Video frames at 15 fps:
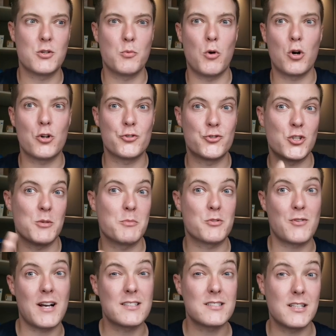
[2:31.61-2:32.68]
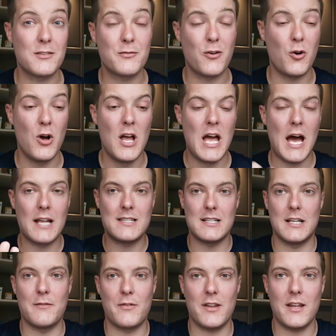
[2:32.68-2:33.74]
to what consumers are asking for and
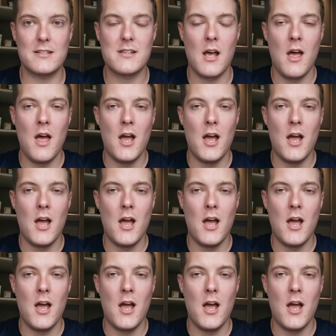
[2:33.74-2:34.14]
deliver this.